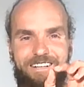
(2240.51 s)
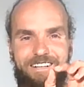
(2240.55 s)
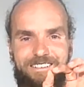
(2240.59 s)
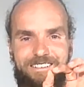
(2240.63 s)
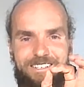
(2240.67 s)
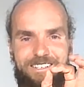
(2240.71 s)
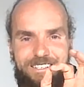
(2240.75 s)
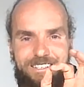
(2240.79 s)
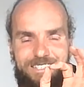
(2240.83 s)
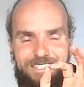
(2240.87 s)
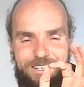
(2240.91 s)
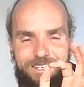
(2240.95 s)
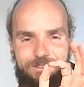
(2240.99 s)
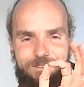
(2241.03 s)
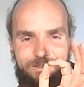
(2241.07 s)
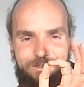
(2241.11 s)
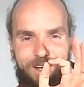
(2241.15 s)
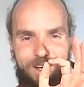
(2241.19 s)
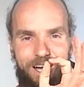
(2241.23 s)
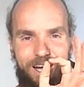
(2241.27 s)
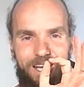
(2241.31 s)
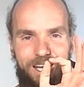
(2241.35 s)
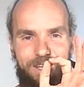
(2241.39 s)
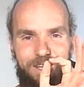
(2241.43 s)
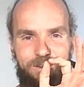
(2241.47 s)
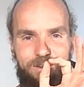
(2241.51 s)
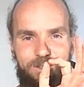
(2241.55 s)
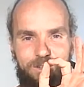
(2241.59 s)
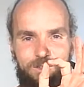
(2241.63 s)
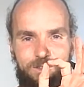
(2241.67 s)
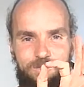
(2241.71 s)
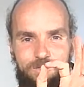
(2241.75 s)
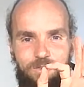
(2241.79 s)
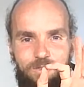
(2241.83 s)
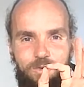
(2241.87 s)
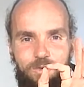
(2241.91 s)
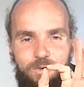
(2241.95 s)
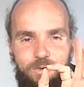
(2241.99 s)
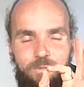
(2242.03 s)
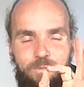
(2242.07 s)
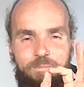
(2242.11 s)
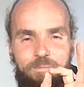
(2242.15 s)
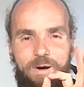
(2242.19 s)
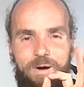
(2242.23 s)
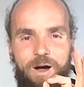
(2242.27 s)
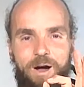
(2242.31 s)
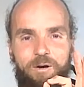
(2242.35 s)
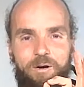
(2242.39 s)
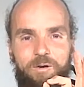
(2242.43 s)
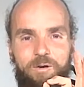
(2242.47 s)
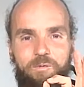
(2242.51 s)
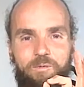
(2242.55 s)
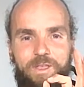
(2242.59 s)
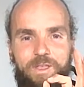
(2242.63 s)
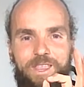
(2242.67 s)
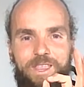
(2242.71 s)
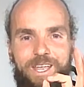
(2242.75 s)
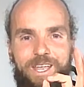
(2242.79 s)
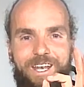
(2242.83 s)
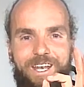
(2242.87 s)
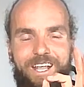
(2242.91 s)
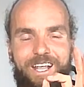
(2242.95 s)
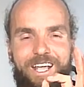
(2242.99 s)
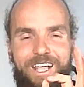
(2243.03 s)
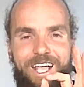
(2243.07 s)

Start finding your true power within